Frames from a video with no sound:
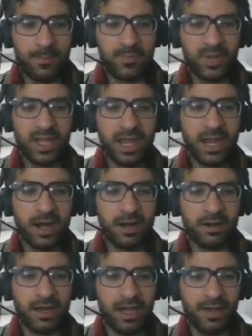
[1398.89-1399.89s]

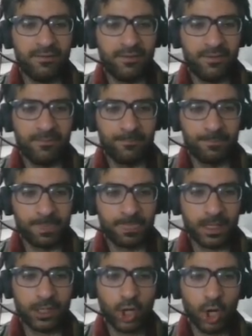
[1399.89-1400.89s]
pair
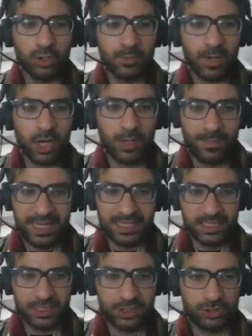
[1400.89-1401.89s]
code block basis.